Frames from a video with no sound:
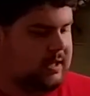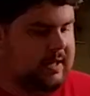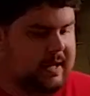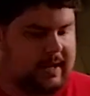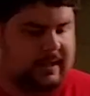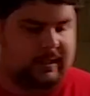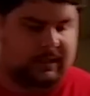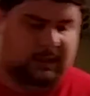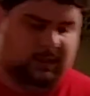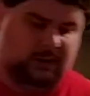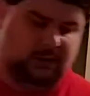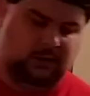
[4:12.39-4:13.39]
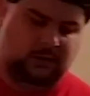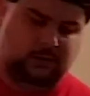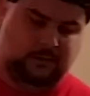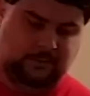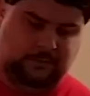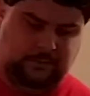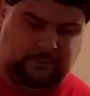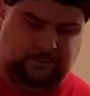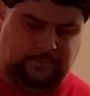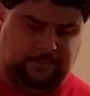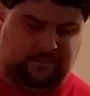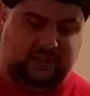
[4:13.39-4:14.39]
it has,
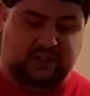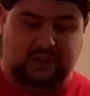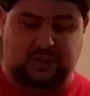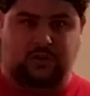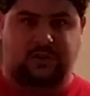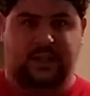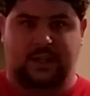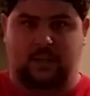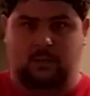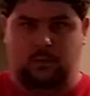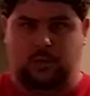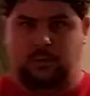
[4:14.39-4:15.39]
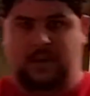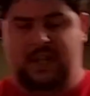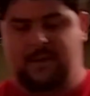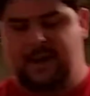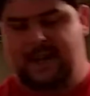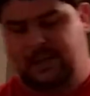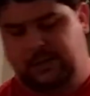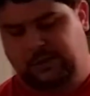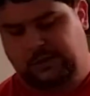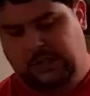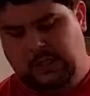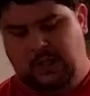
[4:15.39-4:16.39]
this is all you get when you buy the
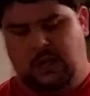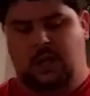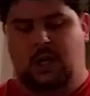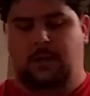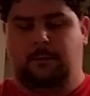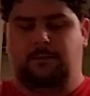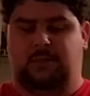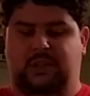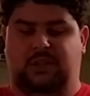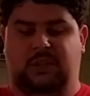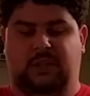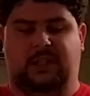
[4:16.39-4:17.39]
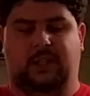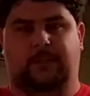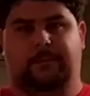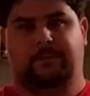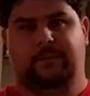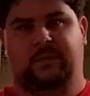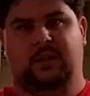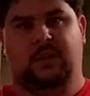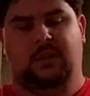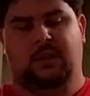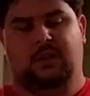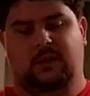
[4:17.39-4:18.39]
package. But as you can tell,
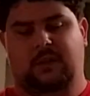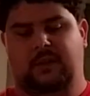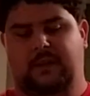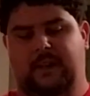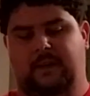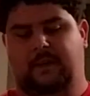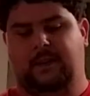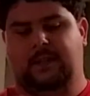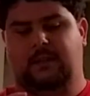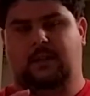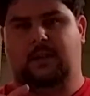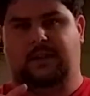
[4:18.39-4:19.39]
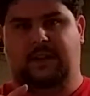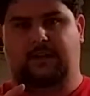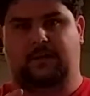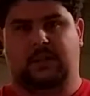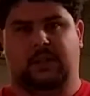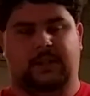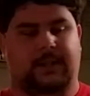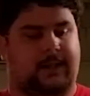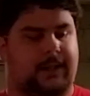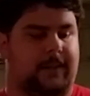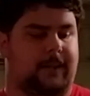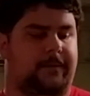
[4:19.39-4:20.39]
there's definitely a thing for a
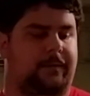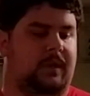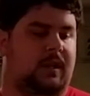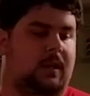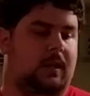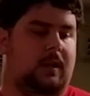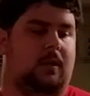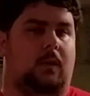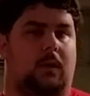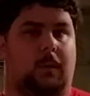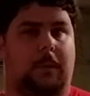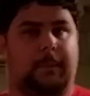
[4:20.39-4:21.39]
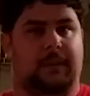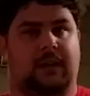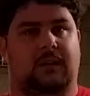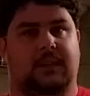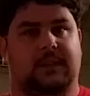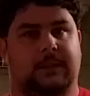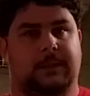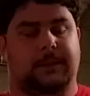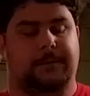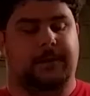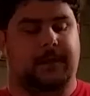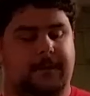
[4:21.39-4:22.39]
stock here, or barrel
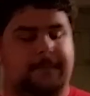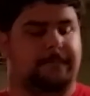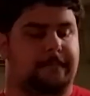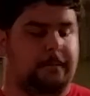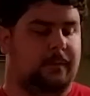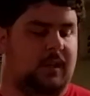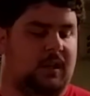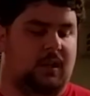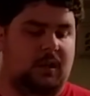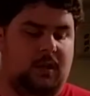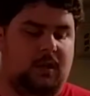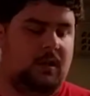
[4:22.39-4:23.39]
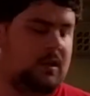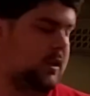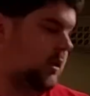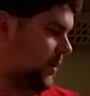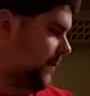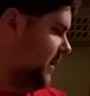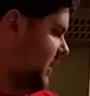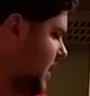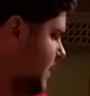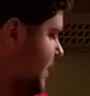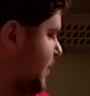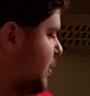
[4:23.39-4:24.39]
extension here. A
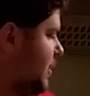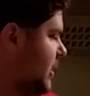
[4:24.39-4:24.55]
lot of people